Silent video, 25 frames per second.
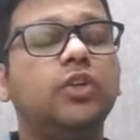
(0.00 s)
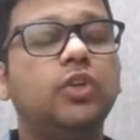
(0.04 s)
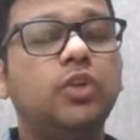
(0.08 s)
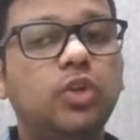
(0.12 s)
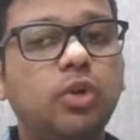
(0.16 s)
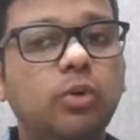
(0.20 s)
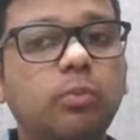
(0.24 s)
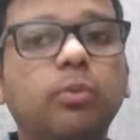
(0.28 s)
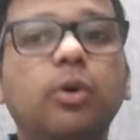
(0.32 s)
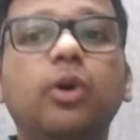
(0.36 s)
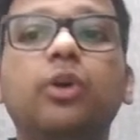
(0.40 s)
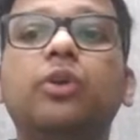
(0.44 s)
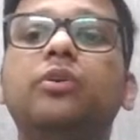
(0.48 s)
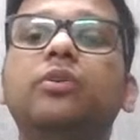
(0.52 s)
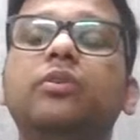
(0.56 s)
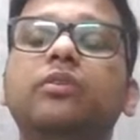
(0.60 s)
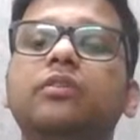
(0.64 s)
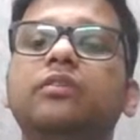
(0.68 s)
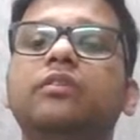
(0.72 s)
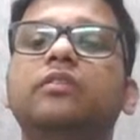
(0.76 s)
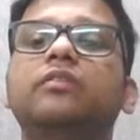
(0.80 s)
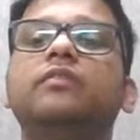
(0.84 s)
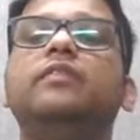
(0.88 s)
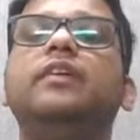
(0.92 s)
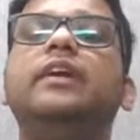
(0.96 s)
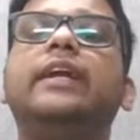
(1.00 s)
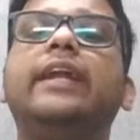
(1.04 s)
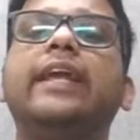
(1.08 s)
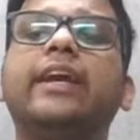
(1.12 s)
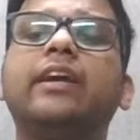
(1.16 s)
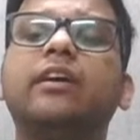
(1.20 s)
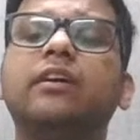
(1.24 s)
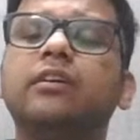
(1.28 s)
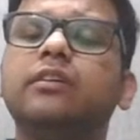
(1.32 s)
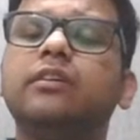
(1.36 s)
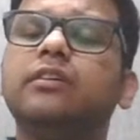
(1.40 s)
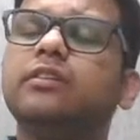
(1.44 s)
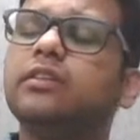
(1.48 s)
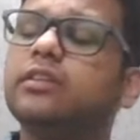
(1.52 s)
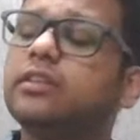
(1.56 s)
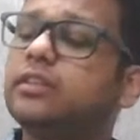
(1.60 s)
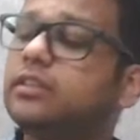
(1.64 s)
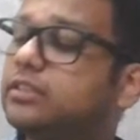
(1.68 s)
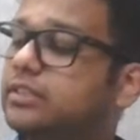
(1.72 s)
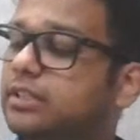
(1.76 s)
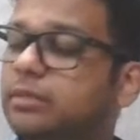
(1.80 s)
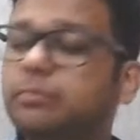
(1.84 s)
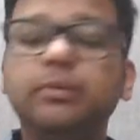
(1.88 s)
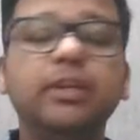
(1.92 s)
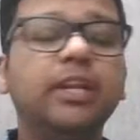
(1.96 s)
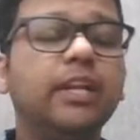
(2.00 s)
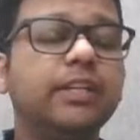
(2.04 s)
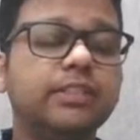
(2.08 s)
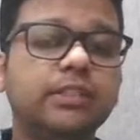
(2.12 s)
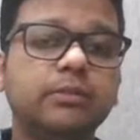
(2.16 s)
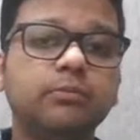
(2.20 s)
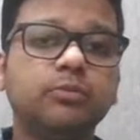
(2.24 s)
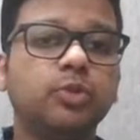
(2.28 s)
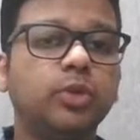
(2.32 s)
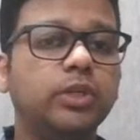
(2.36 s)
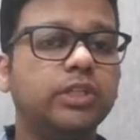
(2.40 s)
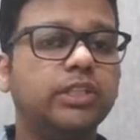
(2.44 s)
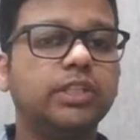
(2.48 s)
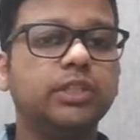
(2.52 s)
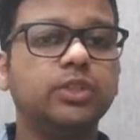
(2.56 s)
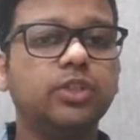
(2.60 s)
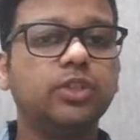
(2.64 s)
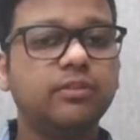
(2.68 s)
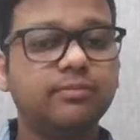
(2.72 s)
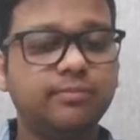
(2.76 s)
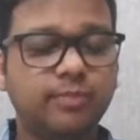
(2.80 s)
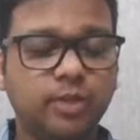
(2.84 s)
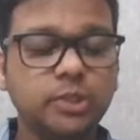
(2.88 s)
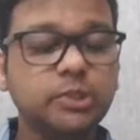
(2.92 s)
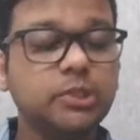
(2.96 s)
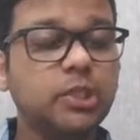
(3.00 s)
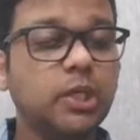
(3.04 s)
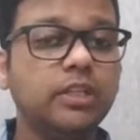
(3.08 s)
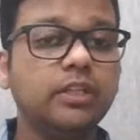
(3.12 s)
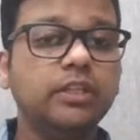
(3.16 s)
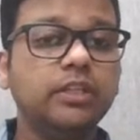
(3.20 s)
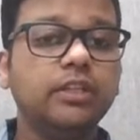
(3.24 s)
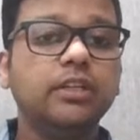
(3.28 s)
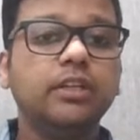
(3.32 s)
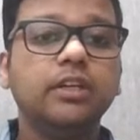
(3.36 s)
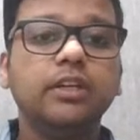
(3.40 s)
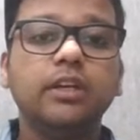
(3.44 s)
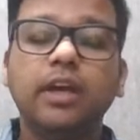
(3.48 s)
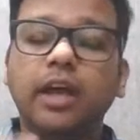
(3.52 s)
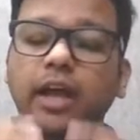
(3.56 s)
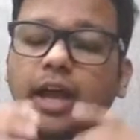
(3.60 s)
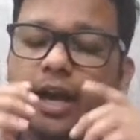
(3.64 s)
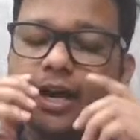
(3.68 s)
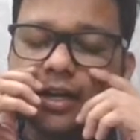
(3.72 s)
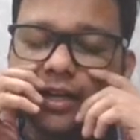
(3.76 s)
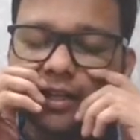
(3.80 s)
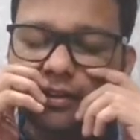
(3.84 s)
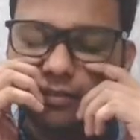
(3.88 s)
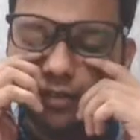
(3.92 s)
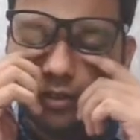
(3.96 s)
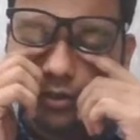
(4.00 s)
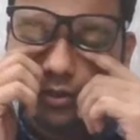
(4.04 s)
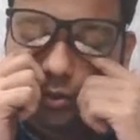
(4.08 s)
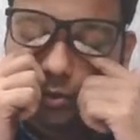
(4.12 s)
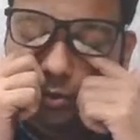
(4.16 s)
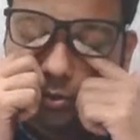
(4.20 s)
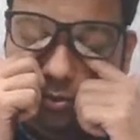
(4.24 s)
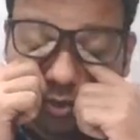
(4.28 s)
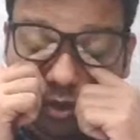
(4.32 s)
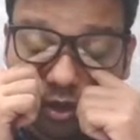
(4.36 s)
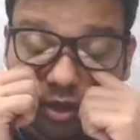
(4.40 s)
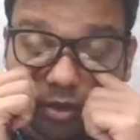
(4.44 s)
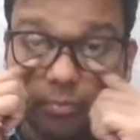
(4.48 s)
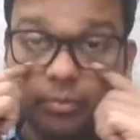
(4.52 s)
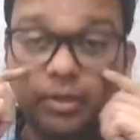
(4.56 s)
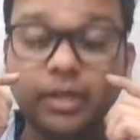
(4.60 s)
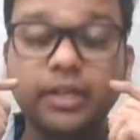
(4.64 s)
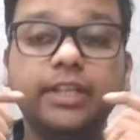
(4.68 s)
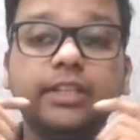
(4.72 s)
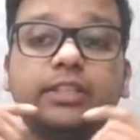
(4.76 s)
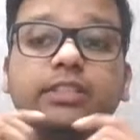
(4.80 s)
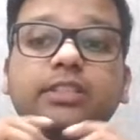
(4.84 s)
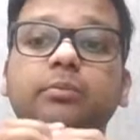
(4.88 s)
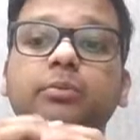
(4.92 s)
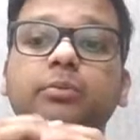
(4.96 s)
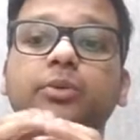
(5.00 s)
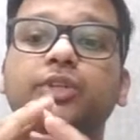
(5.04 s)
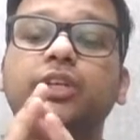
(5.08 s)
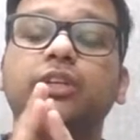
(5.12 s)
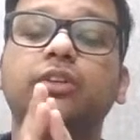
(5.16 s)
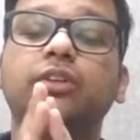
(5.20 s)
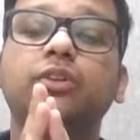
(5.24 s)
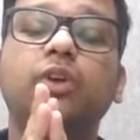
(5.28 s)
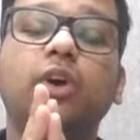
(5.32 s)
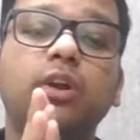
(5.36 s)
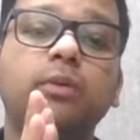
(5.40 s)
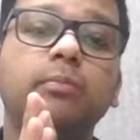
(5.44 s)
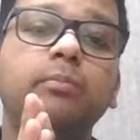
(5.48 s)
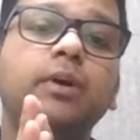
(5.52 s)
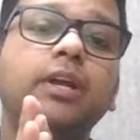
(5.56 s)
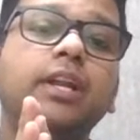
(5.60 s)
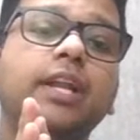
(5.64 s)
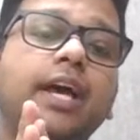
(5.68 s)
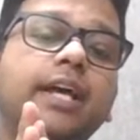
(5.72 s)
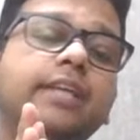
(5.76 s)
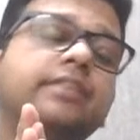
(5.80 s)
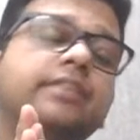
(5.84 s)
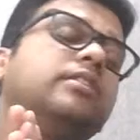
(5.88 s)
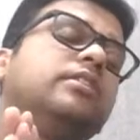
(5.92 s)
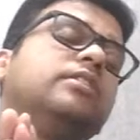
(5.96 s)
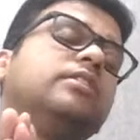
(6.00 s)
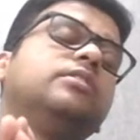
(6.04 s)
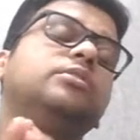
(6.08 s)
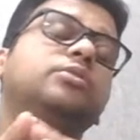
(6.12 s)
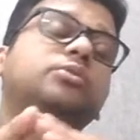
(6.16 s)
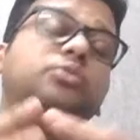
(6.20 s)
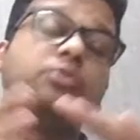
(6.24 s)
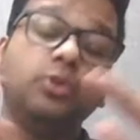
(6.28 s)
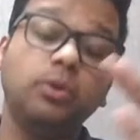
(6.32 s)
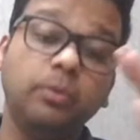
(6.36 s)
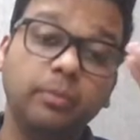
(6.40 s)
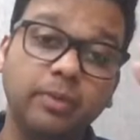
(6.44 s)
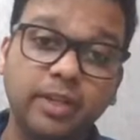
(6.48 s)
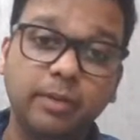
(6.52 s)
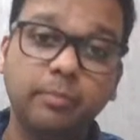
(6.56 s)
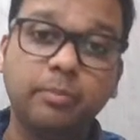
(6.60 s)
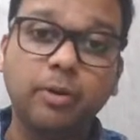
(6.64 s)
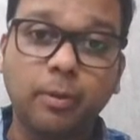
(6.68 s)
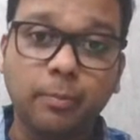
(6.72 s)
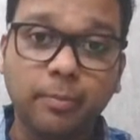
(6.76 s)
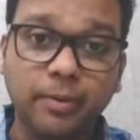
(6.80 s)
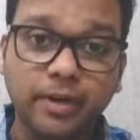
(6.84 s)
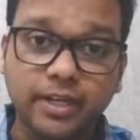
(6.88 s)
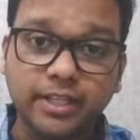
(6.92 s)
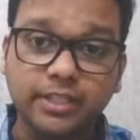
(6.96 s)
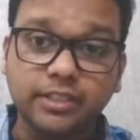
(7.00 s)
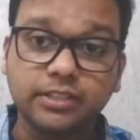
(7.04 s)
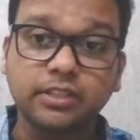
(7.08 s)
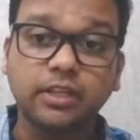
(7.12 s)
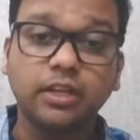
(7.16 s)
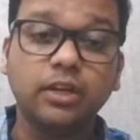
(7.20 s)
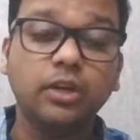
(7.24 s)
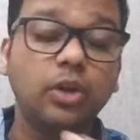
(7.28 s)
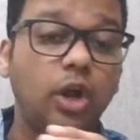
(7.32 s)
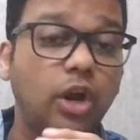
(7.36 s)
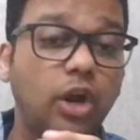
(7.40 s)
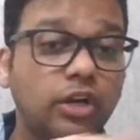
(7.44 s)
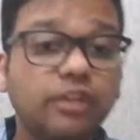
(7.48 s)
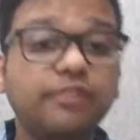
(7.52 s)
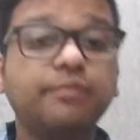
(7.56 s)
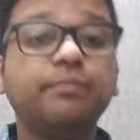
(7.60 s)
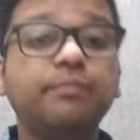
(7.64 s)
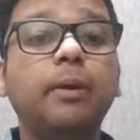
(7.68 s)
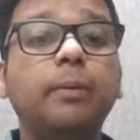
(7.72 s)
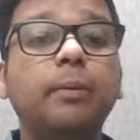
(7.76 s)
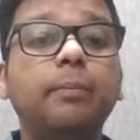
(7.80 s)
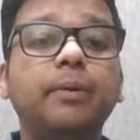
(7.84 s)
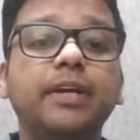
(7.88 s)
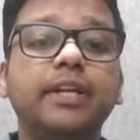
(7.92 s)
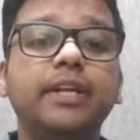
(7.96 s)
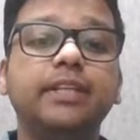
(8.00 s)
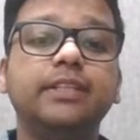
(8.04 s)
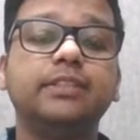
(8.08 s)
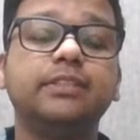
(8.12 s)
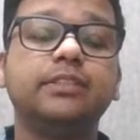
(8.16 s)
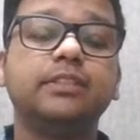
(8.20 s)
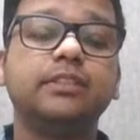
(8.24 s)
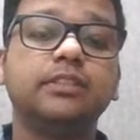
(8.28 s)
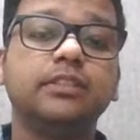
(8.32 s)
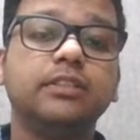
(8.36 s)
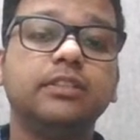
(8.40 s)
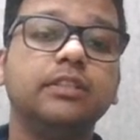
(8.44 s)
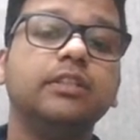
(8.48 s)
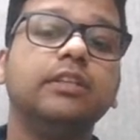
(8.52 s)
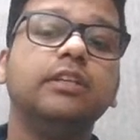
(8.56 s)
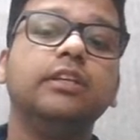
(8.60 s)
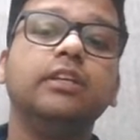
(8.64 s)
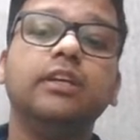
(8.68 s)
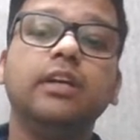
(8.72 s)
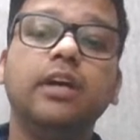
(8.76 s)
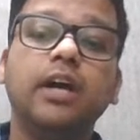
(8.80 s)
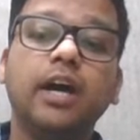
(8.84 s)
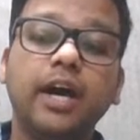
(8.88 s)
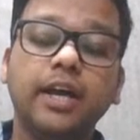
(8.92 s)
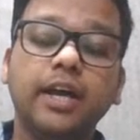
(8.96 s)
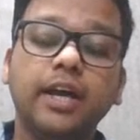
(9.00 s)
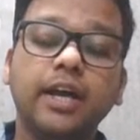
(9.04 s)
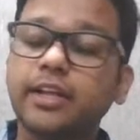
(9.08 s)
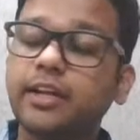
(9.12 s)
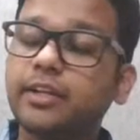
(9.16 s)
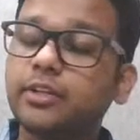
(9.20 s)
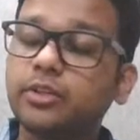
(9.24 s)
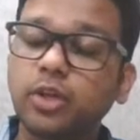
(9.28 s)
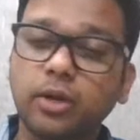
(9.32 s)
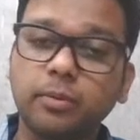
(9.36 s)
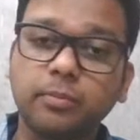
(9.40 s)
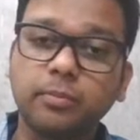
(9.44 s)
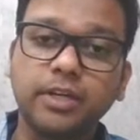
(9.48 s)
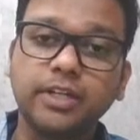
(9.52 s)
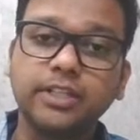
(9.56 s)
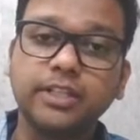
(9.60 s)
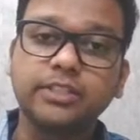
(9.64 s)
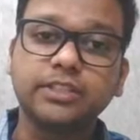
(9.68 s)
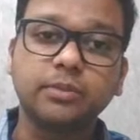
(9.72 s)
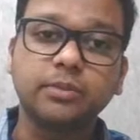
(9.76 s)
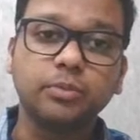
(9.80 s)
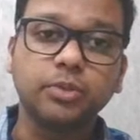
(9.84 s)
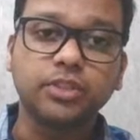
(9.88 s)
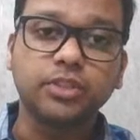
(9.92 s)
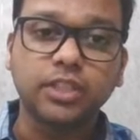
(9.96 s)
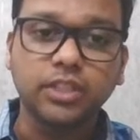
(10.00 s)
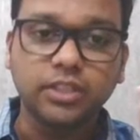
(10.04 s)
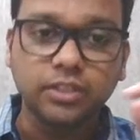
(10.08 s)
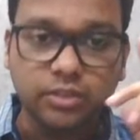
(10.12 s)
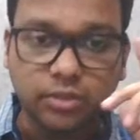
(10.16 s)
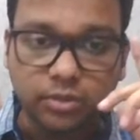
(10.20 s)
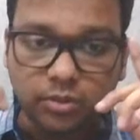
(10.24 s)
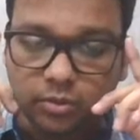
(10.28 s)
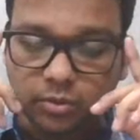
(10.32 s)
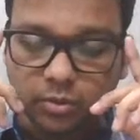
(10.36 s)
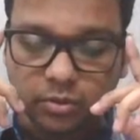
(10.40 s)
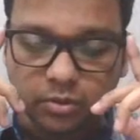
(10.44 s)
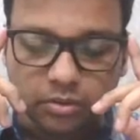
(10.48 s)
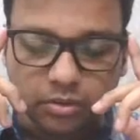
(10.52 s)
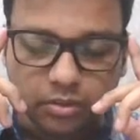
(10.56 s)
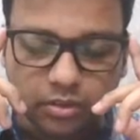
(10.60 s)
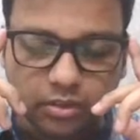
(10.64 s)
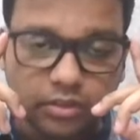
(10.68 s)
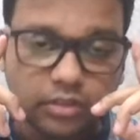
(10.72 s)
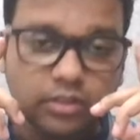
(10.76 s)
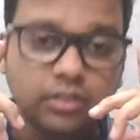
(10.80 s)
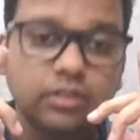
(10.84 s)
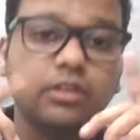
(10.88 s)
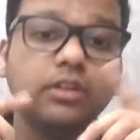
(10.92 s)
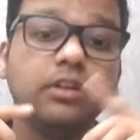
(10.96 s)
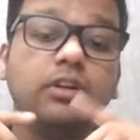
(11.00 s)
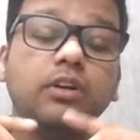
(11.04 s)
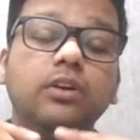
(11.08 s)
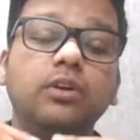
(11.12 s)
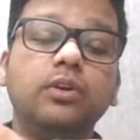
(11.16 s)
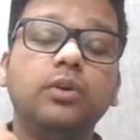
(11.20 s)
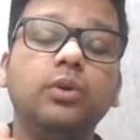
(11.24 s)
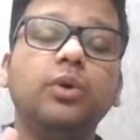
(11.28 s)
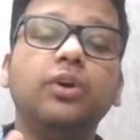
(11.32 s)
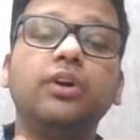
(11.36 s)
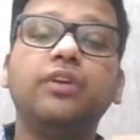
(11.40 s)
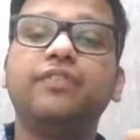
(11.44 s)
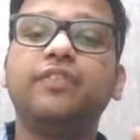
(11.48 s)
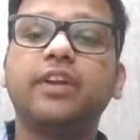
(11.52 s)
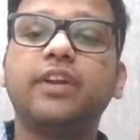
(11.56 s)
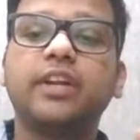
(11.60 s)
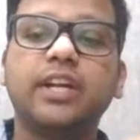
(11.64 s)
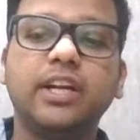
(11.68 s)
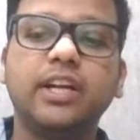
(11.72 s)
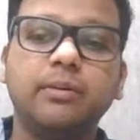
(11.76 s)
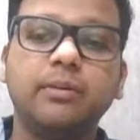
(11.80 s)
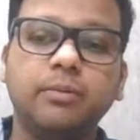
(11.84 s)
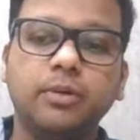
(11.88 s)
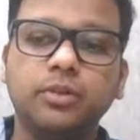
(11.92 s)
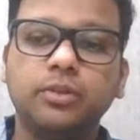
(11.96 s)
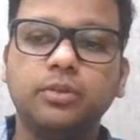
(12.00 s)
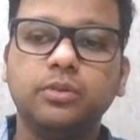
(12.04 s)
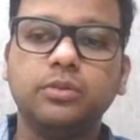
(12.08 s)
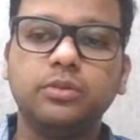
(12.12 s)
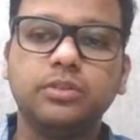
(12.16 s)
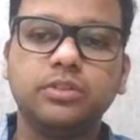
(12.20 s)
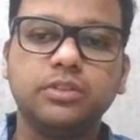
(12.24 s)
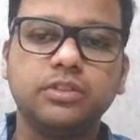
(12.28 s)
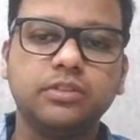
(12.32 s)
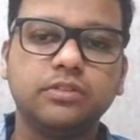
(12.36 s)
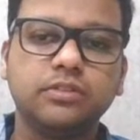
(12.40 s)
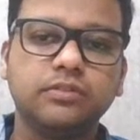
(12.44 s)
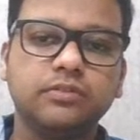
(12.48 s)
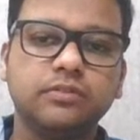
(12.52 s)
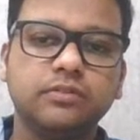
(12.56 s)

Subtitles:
Tomorrow we'll take similar some questions on Poisson, and then we'll go to normal distribution. Normal has so many properties, a lot of properties are there in normal distribution, so don't forget about those.